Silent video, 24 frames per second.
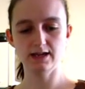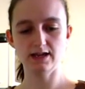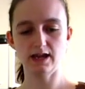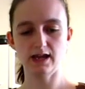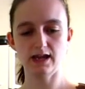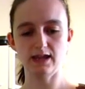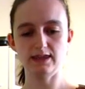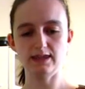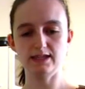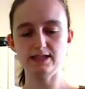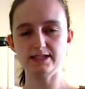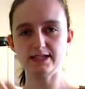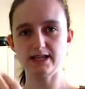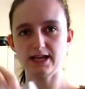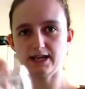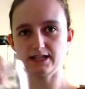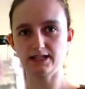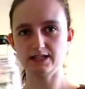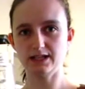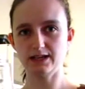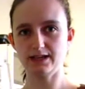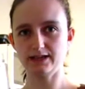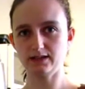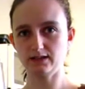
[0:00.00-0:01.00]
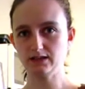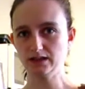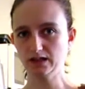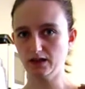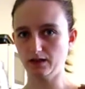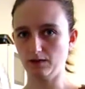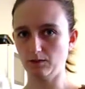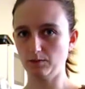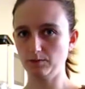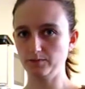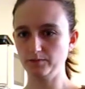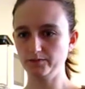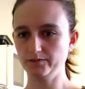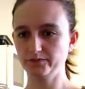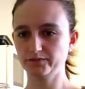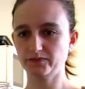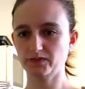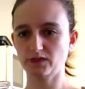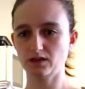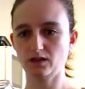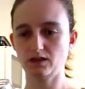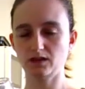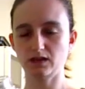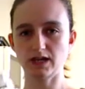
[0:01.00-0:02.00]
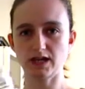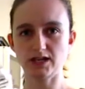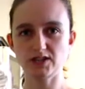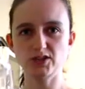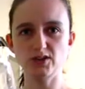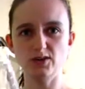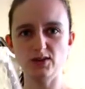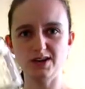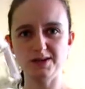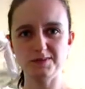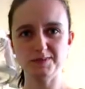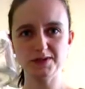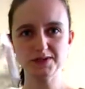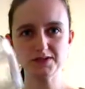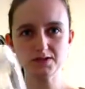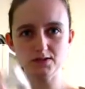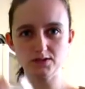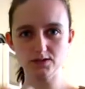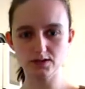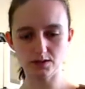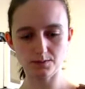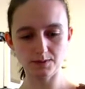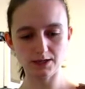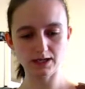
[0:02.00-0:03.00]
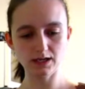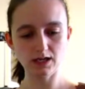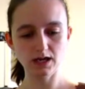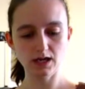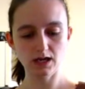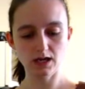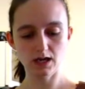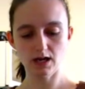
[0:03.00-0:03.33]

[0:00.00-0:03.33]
and this had like cashew nut butter or something.